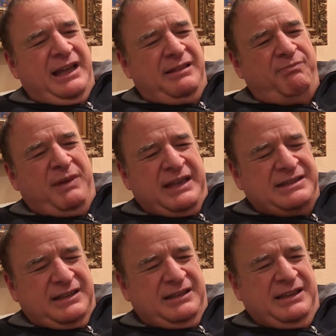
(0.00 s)
And
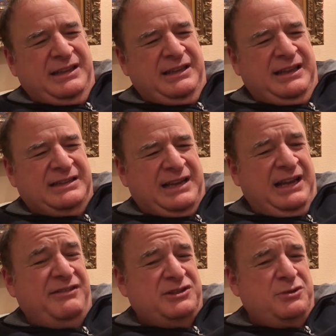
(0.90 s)
basically, it's
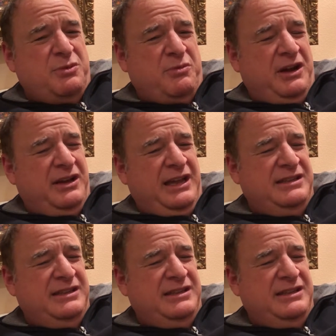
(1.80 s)
kind of a superbug.